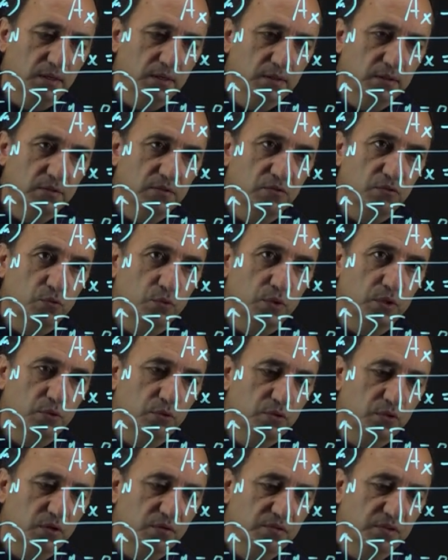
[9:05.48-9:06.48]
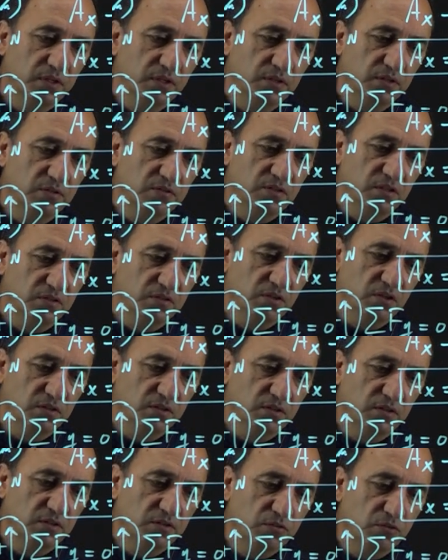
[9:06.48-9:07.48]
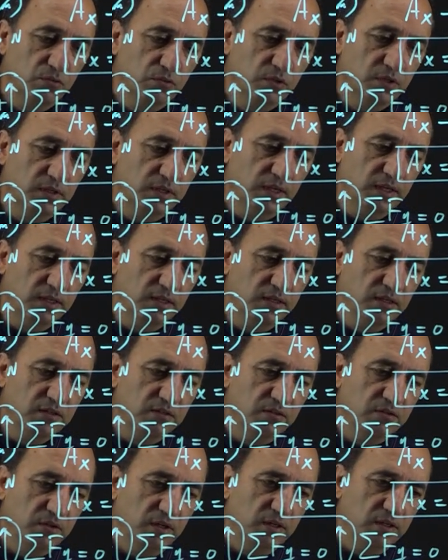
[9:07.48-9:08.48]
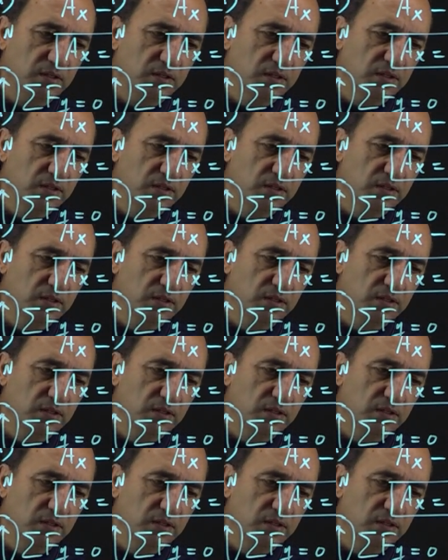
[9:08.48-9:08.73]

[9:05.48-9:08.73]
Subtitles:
square root of 3,600 squared AX, right?